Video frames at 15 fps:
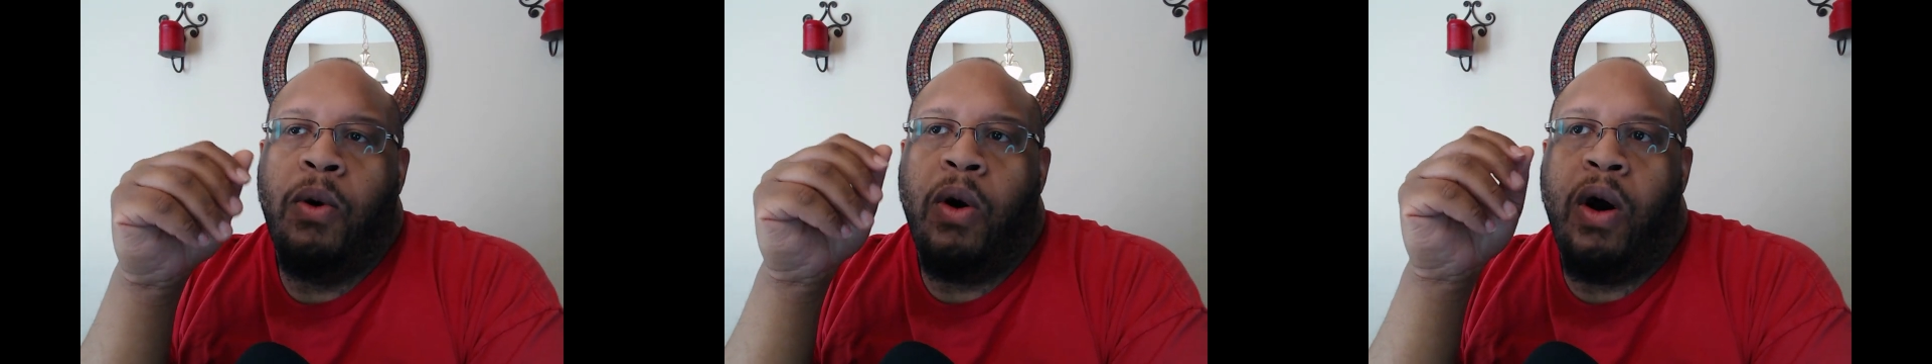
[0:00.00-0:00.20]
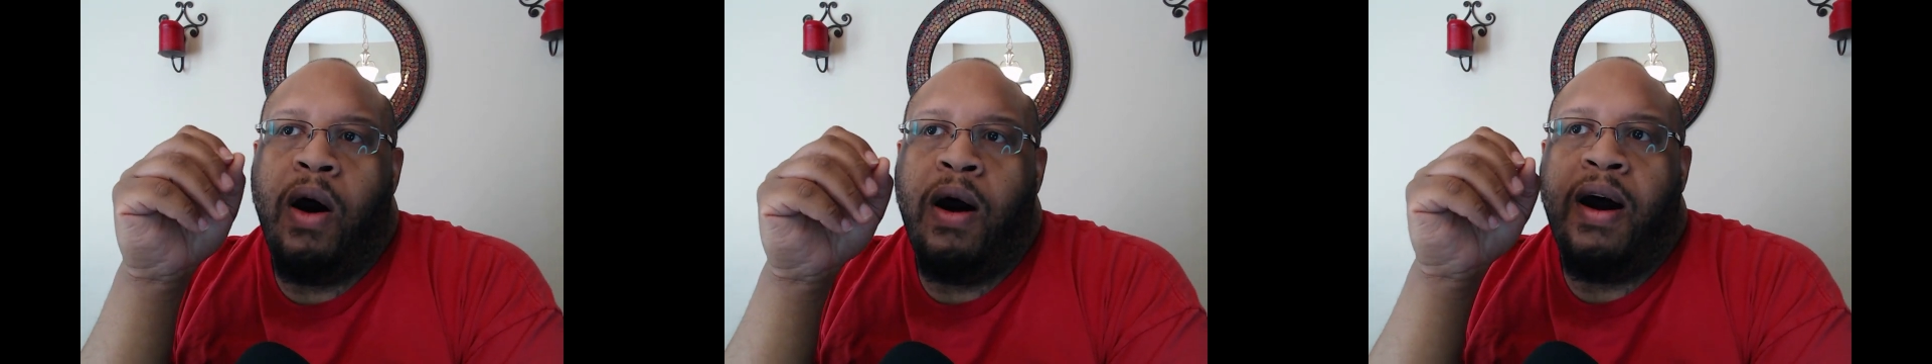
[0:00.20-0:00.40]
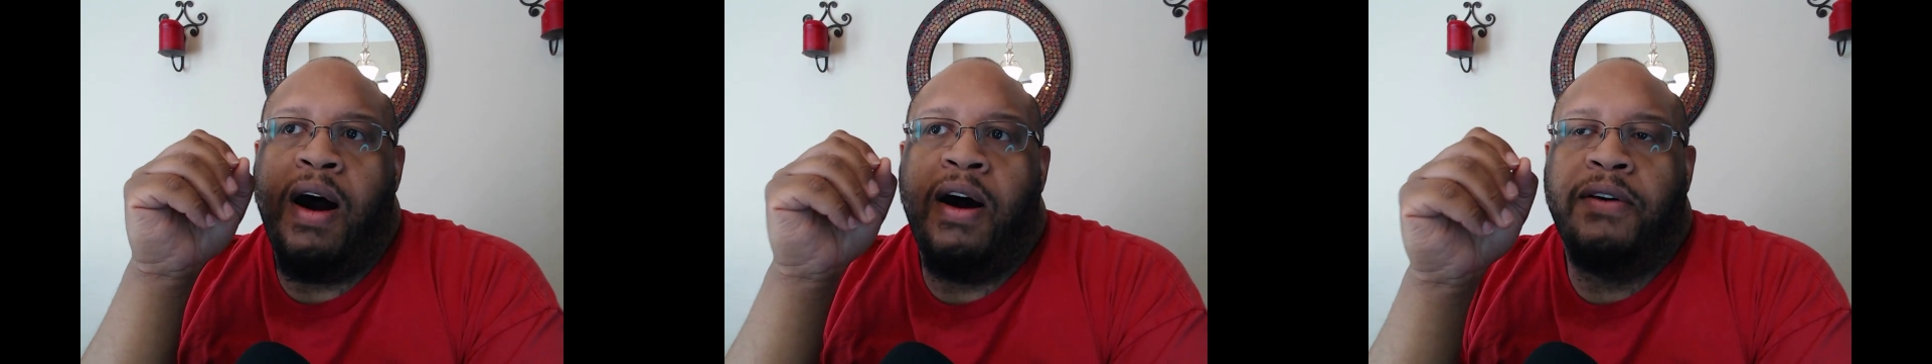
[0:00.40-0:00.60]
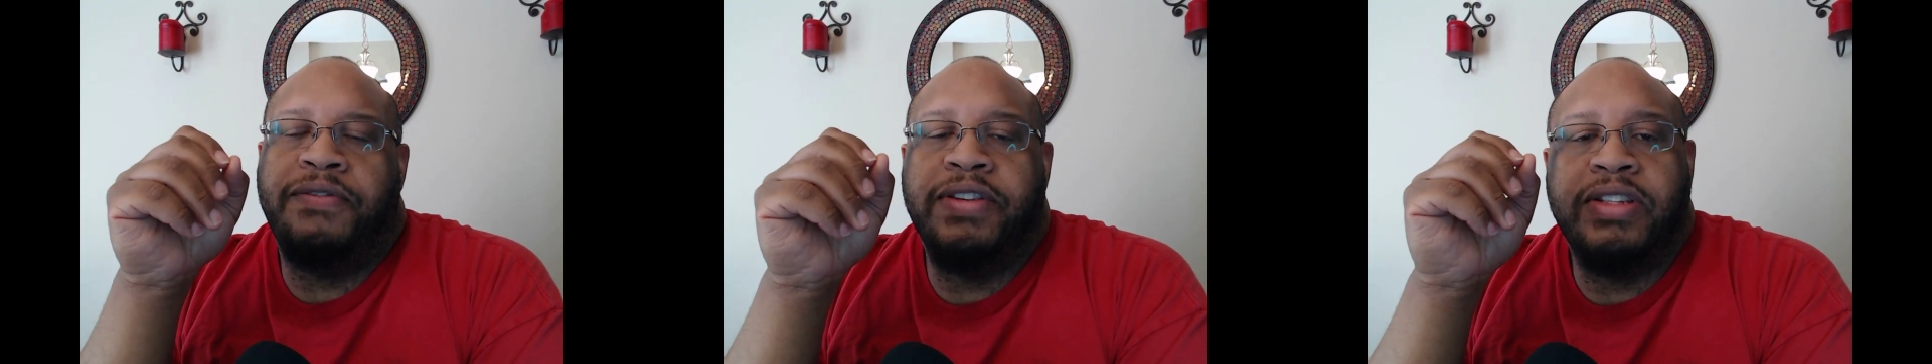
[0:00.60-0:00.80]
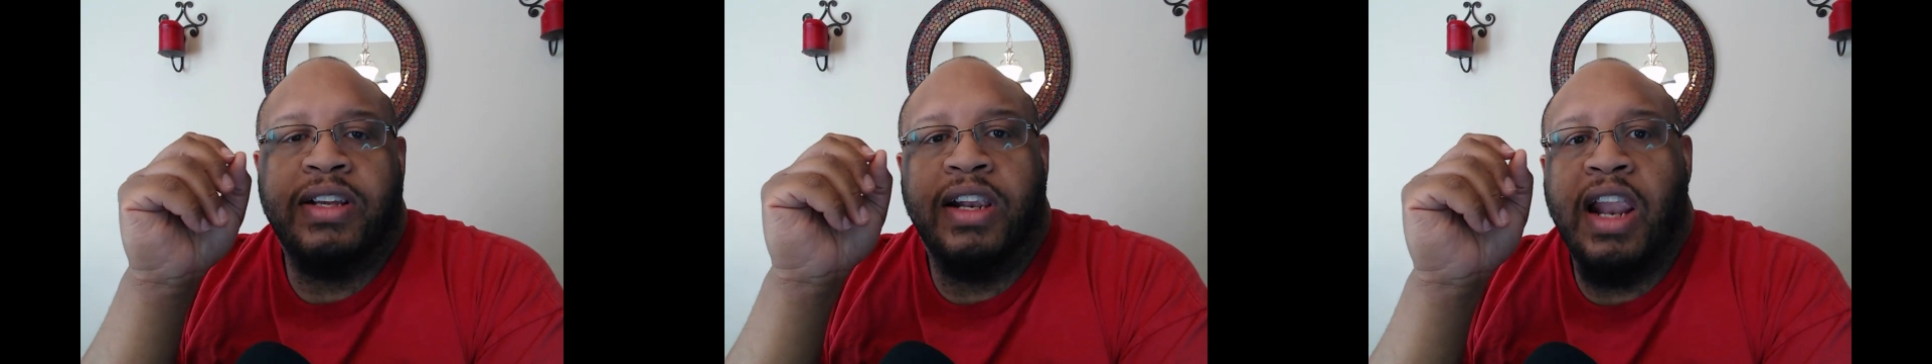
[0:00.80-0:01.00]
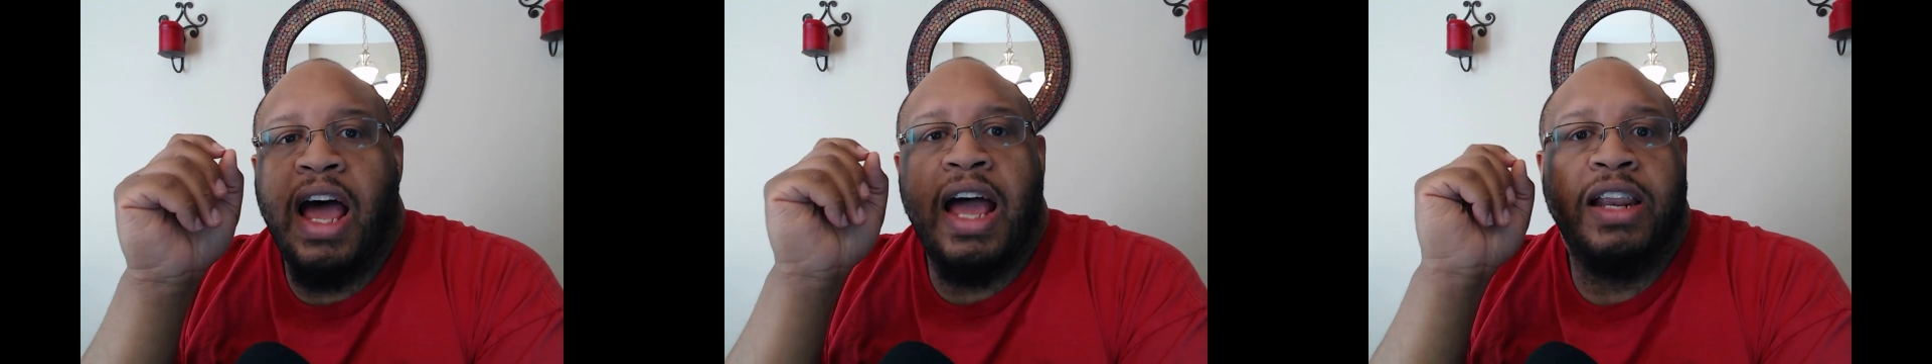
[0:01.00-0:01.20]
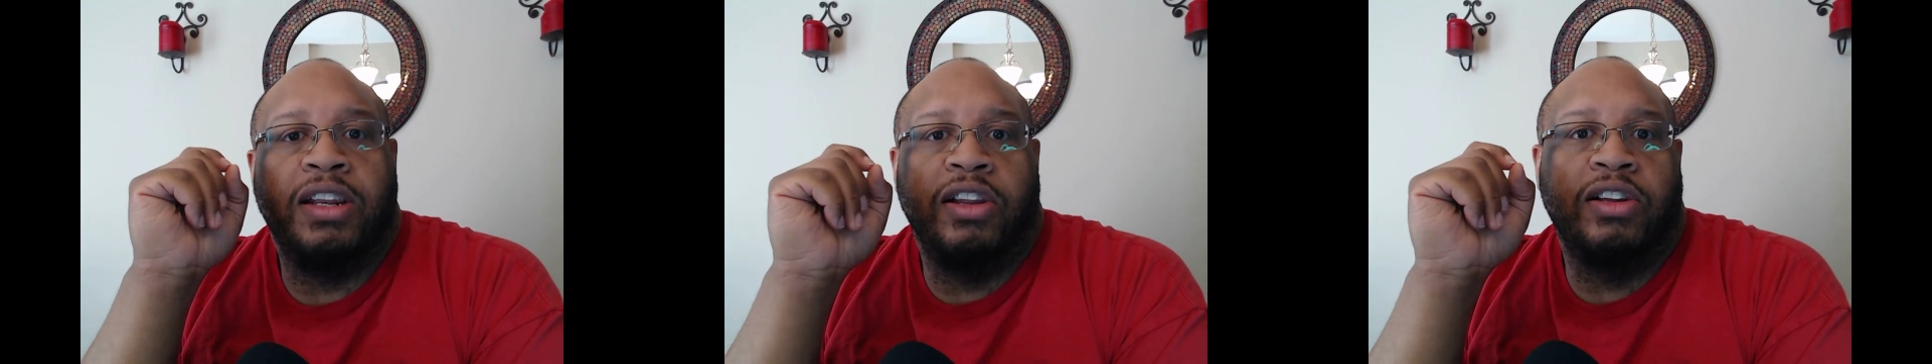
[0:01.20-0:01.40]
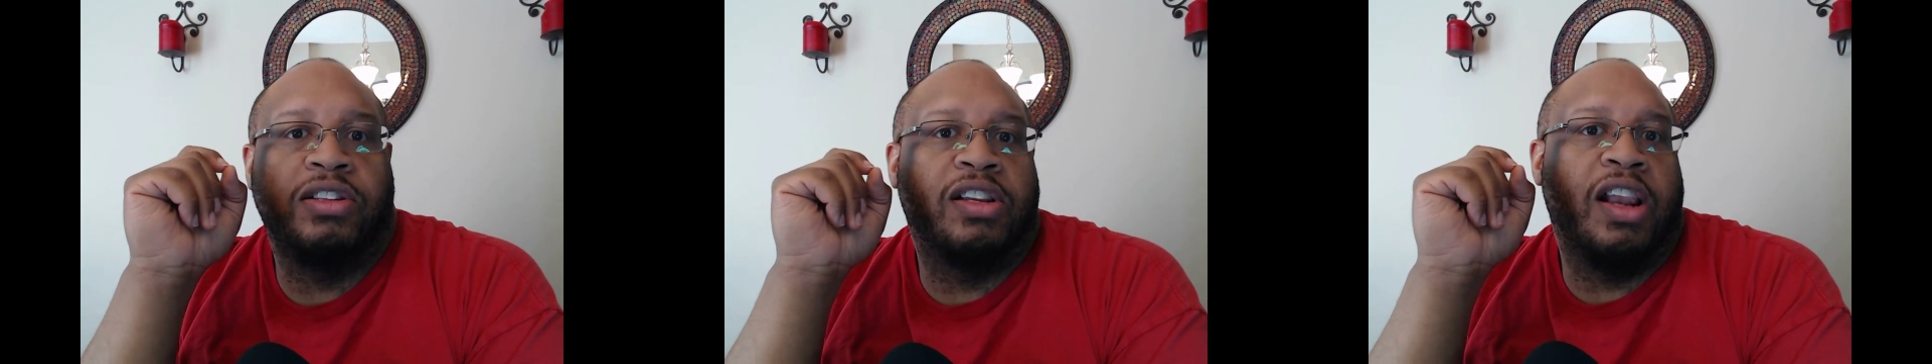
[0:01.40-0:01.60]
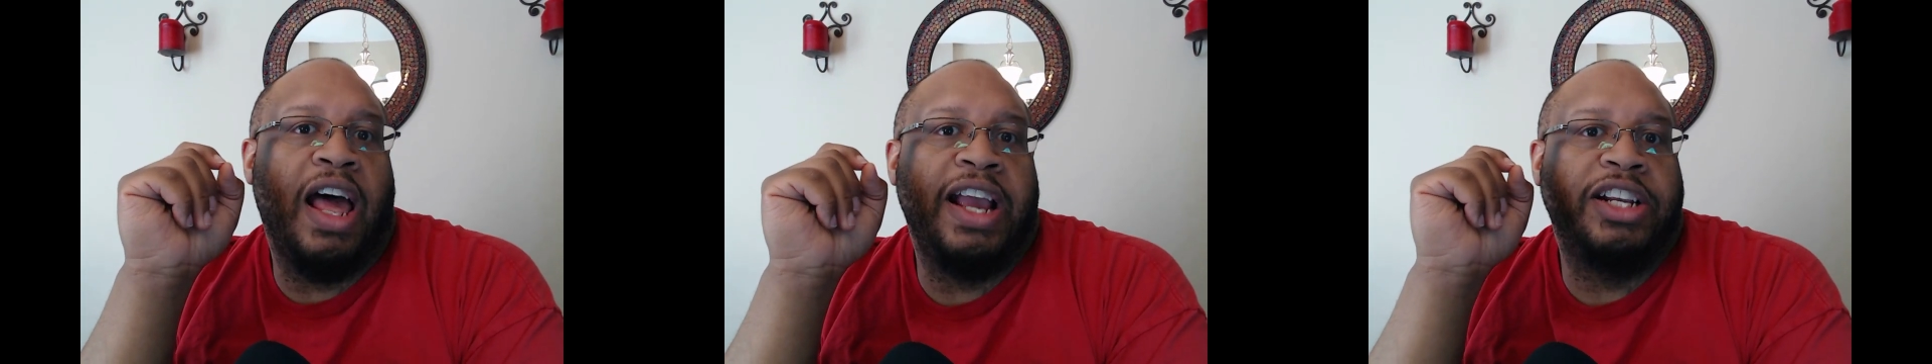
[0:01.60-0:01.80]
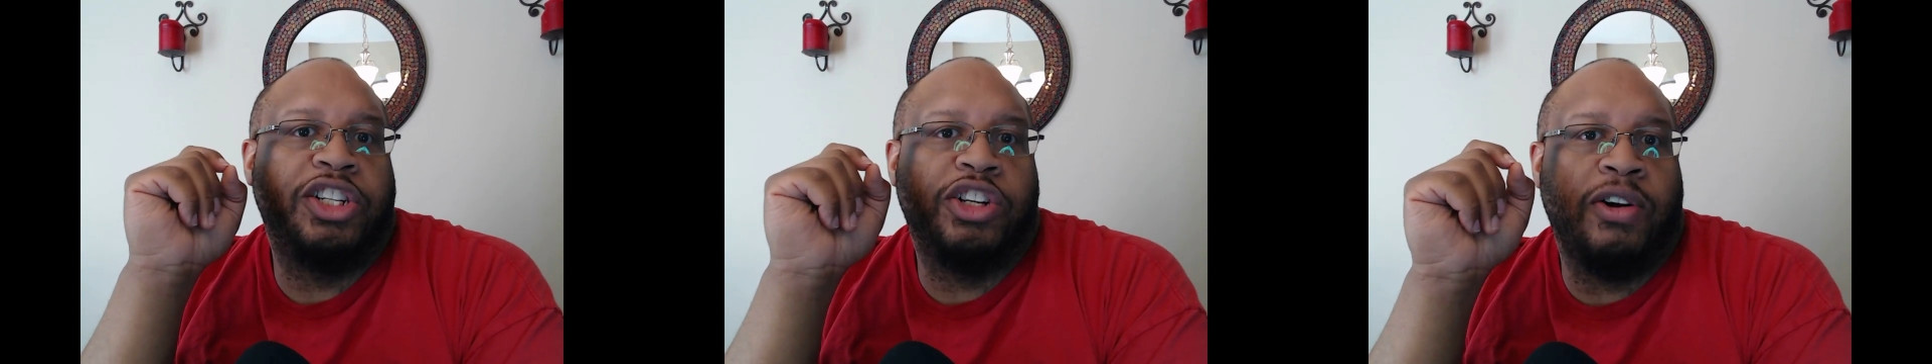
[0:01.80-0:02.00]
our offensive line looked
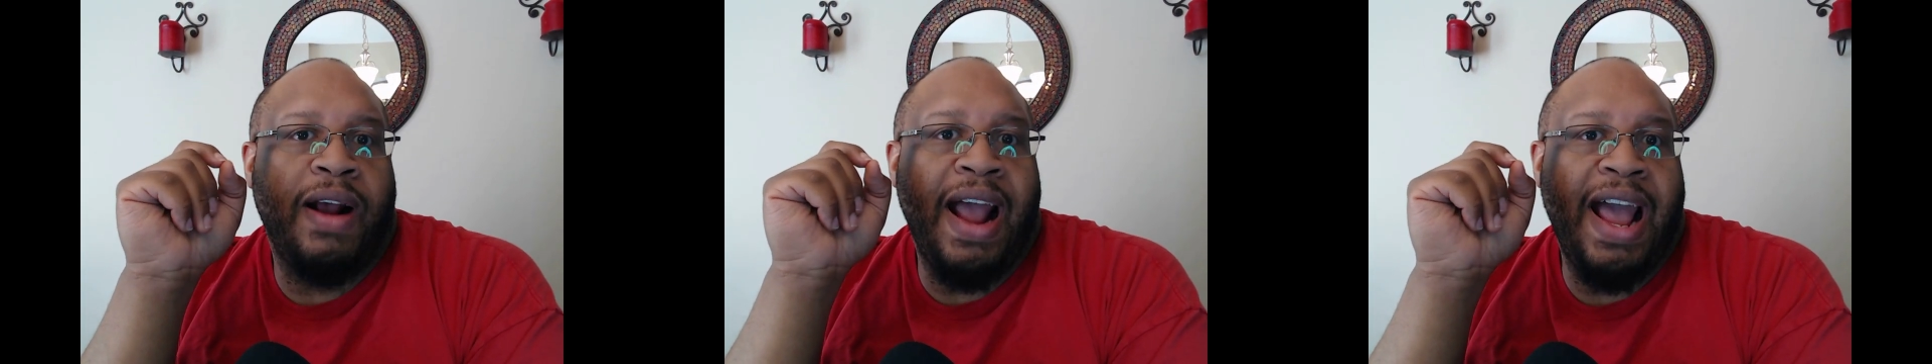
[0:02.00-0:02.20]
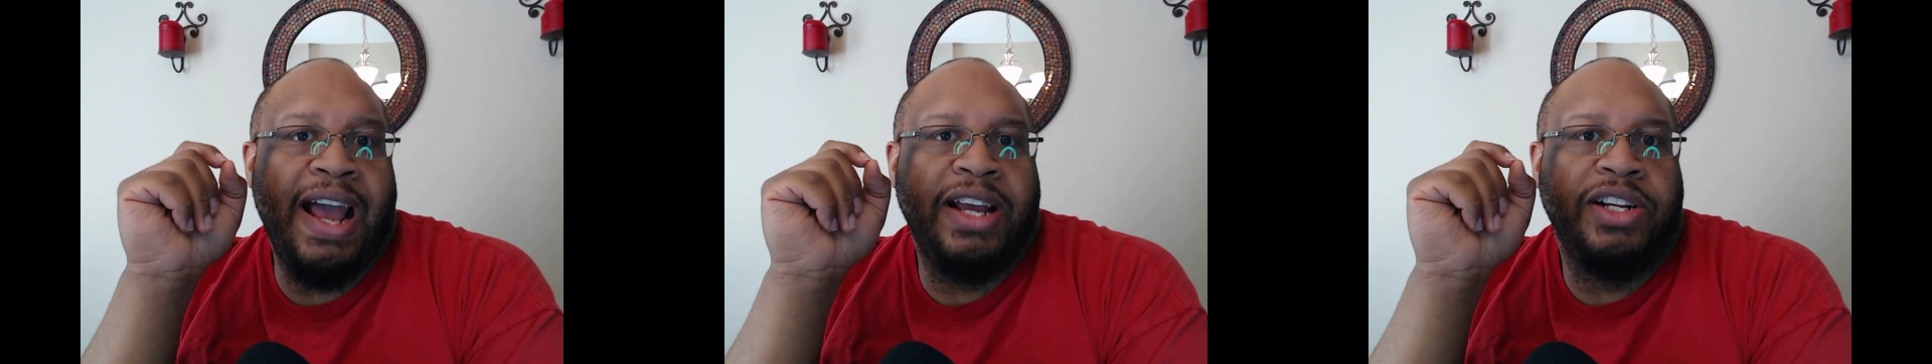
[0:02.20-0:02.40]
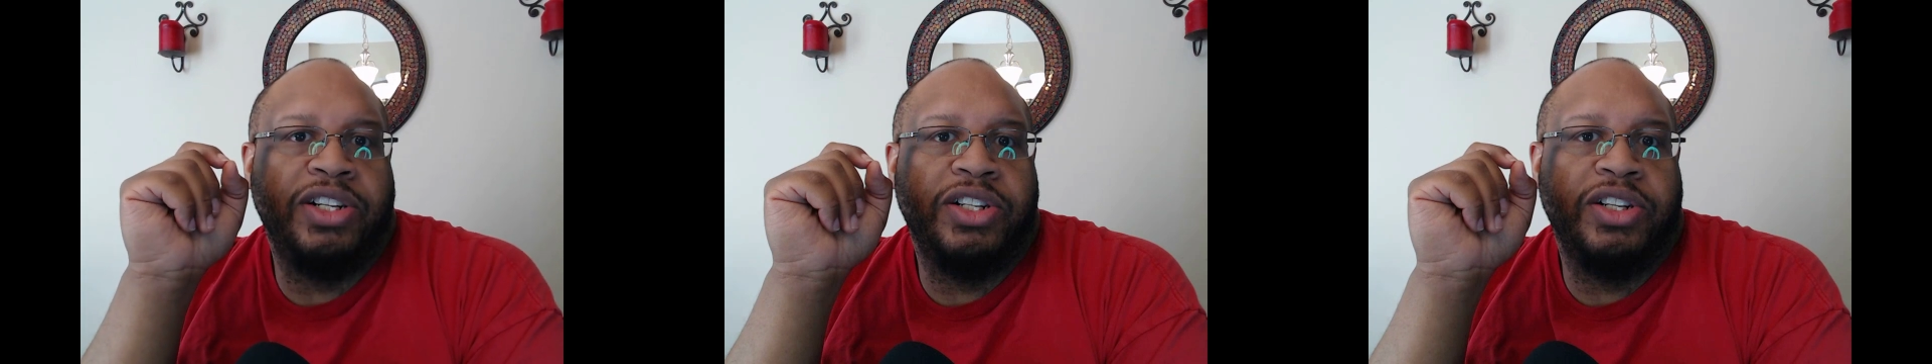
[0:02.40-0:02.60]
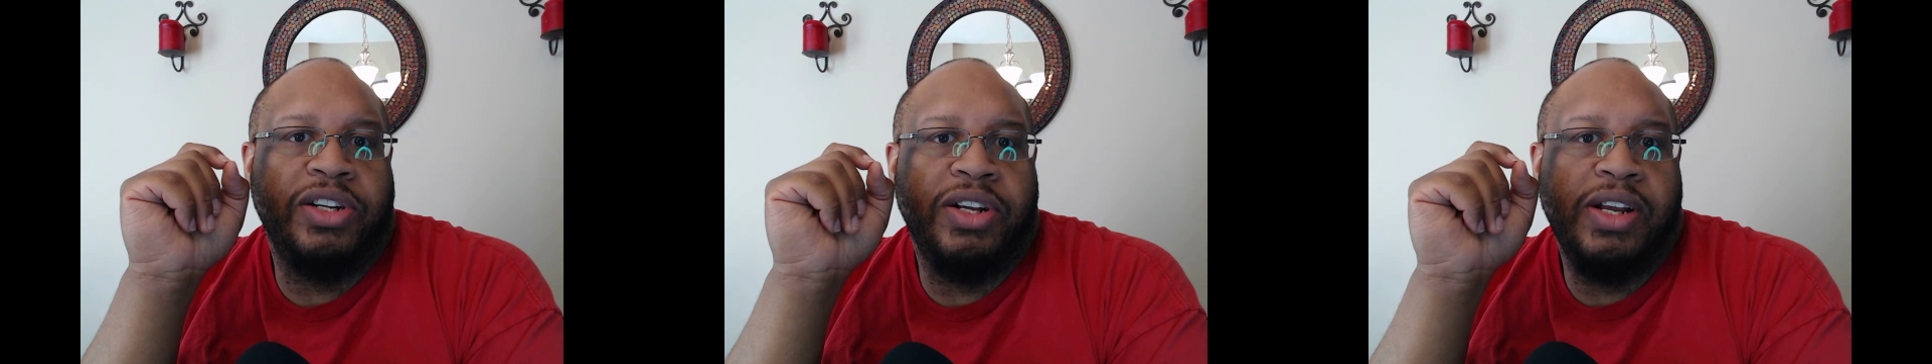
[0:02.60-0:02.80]
like trash,